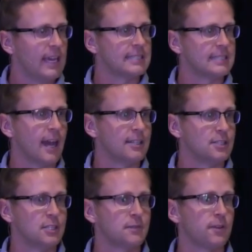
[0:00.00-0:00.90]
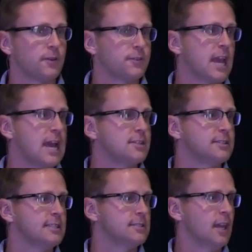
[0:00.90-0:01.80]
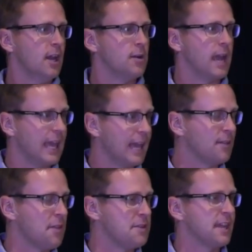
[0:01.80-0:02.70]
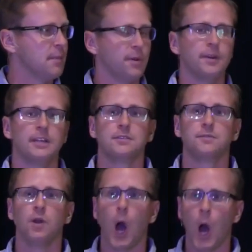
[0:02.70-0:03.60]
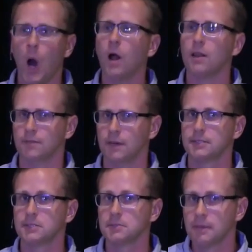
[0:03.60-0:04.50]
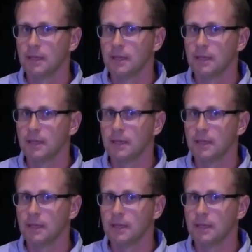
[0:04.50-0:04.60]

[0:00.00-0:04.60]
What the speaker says: It's not just for those Sadducees who hang out in the temple. It's for all of us.